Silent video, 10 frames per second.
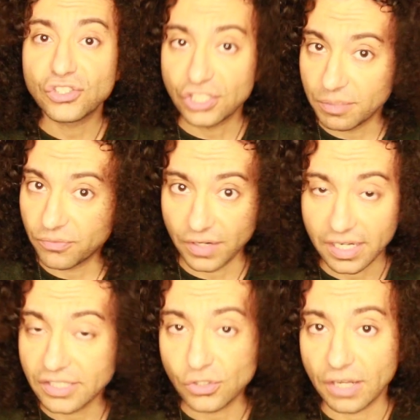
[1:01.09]
cheap
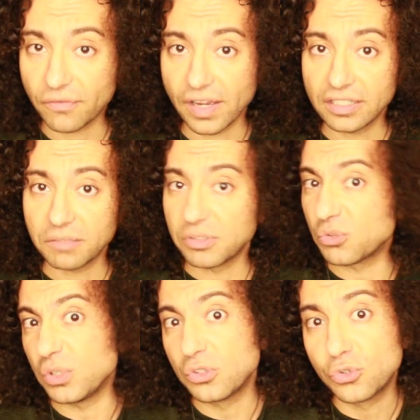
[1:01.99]
fragrance. You can find it
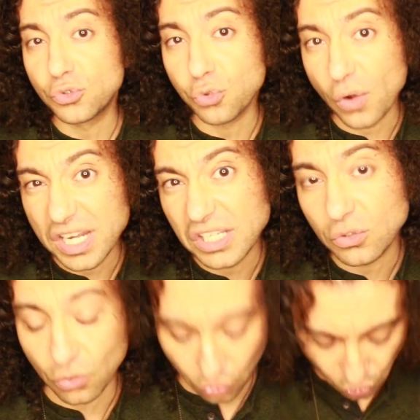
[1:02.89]
between 20
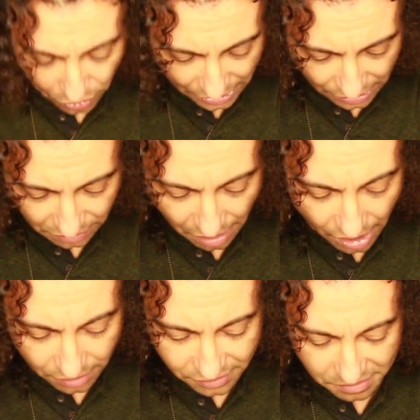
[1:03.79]
to 30
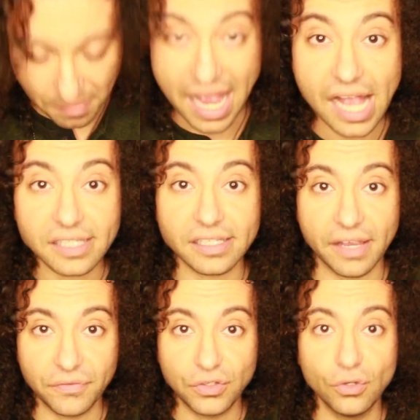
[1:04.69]
dollars max
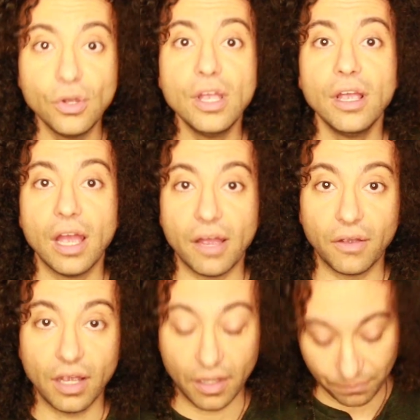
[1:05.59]
if you uh,
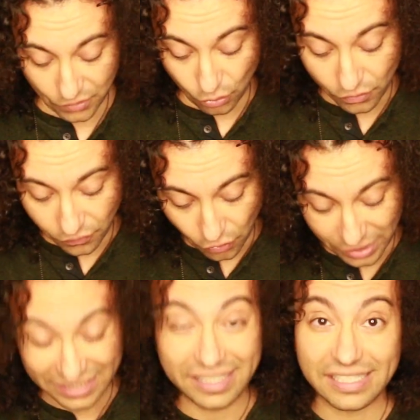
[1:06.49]
uh, look for
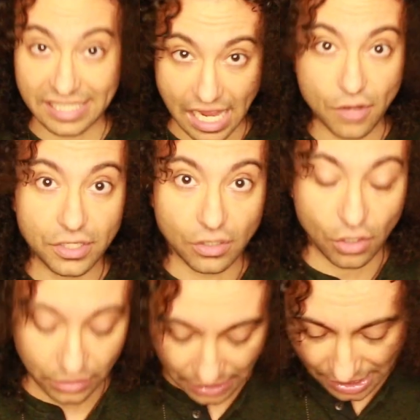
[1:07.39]
it discounted
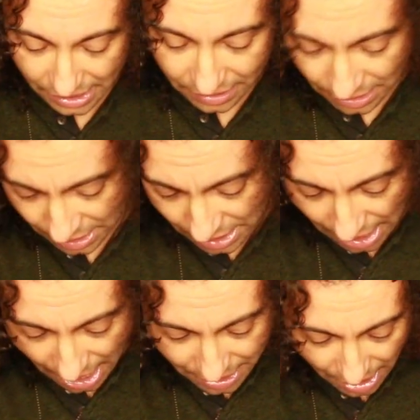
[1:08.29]
online.
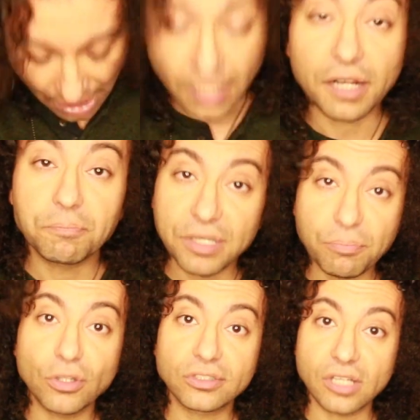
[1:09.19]
And a lot of
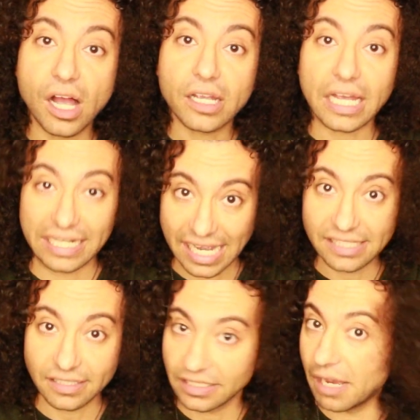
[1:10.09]
people talk
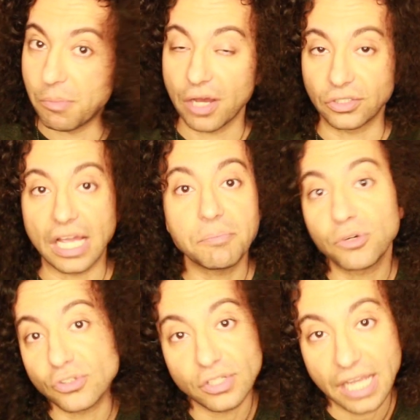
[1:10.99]
nicely about it. I
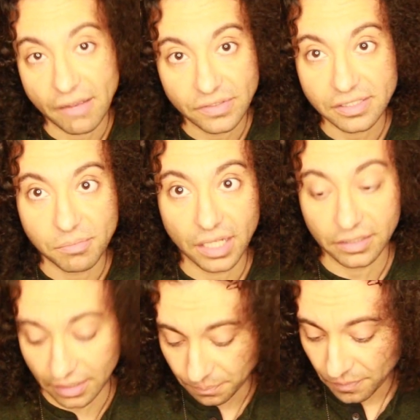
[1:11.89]
personally haven't
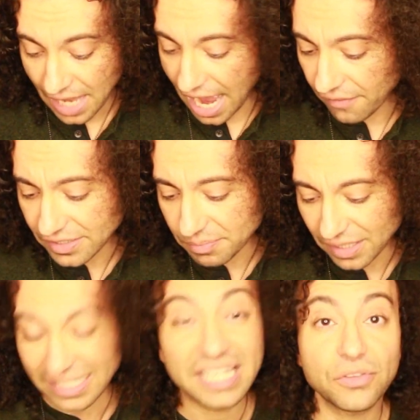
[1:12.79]
smelled it. I haven't
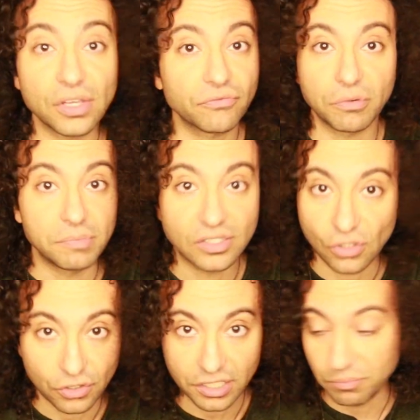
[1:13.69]
smelled anything from
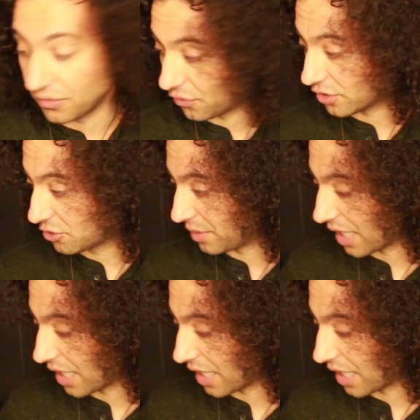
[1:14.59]
Missoni before, to